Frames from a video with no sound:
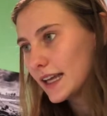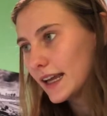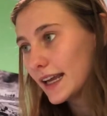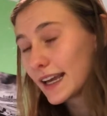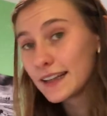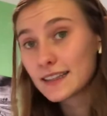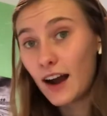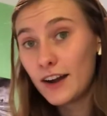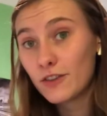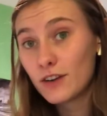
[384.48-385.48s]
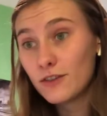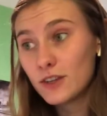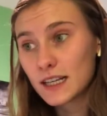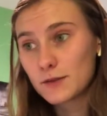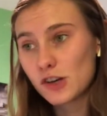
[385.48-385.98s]
it gets kind of
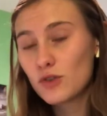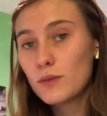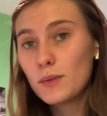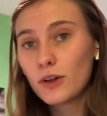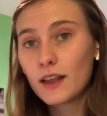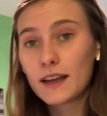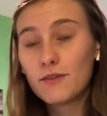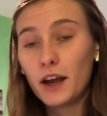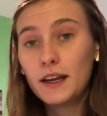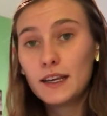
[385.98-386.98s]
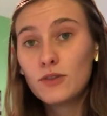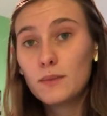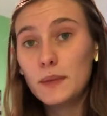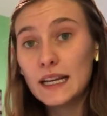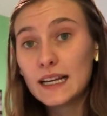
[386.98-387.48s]
confusing, especially when people are like inviting you to
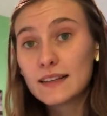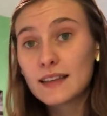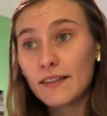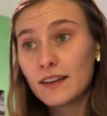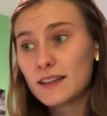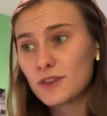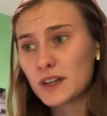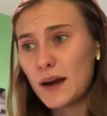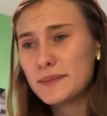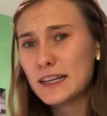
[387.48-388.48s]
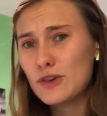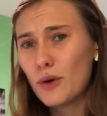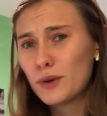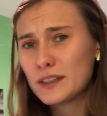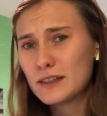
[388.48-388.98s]
meetings at like different times and you
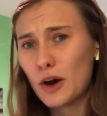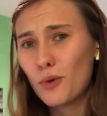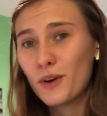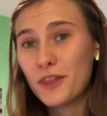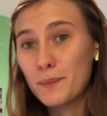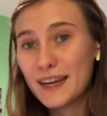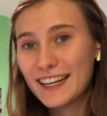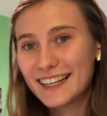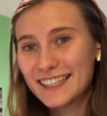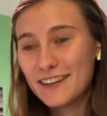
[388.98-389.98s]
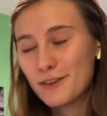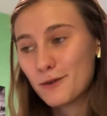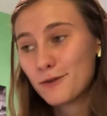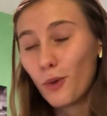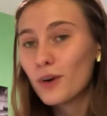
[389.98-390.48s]
don't really know what the meeting is even
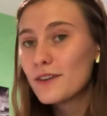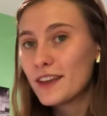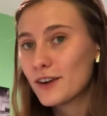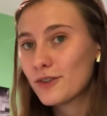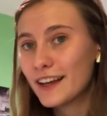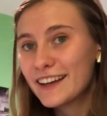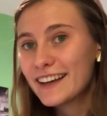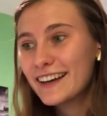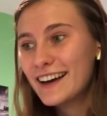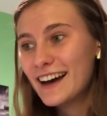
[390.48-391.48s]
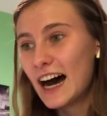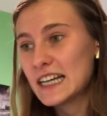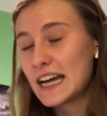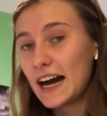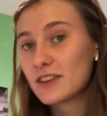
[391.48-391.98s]
for if they don't like
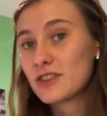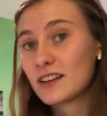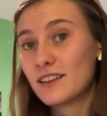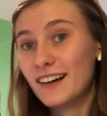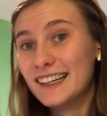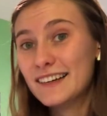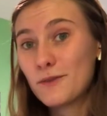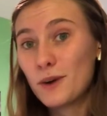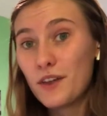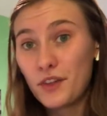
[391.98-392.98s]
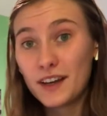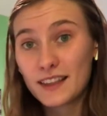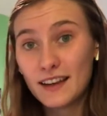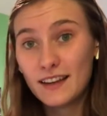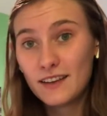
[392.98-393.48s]
attach the client with like
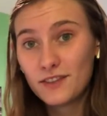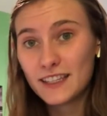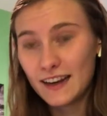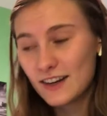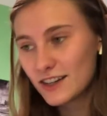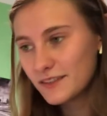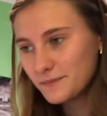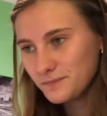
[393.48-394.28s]
the invitation.